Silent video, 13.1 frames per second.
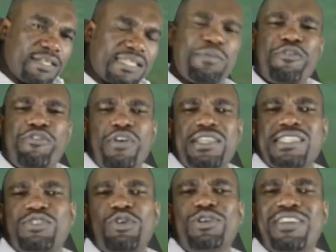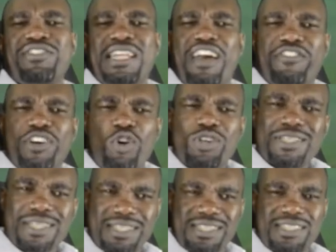Some of us don't even have a
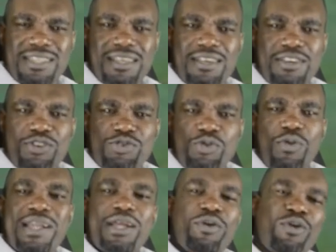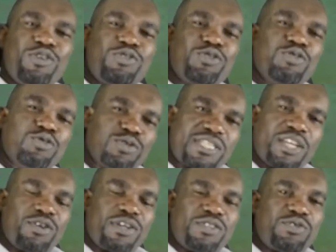conscience. So what are we going to
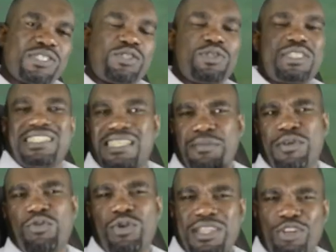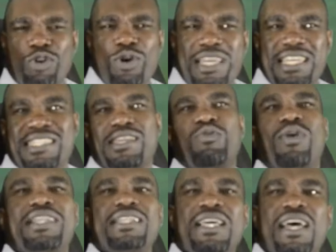use in order to determine what the law is
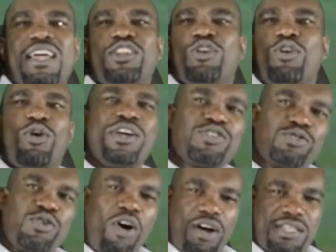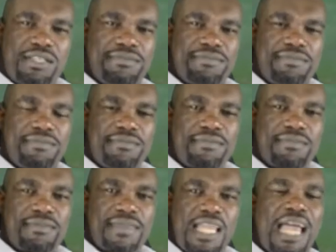and what the law is not?
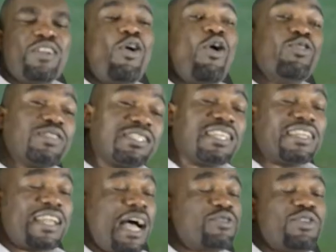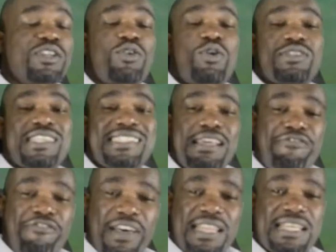And Austin actually goes a
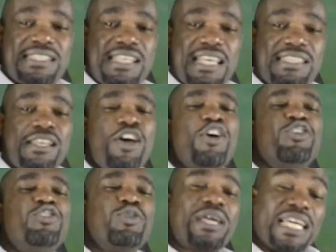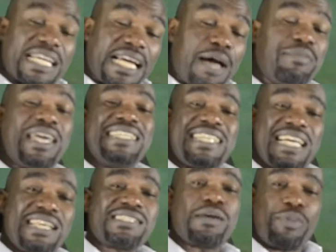step further and says, you can come here and
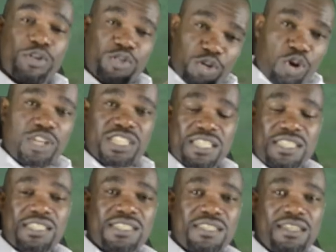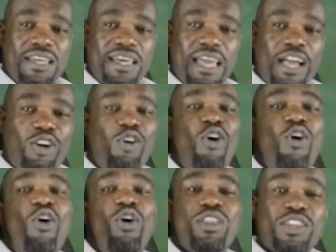tell us about your conscience. Go
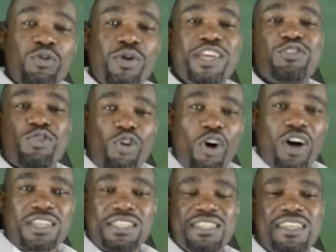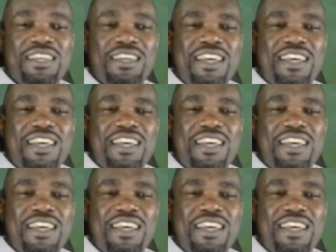all the way to court.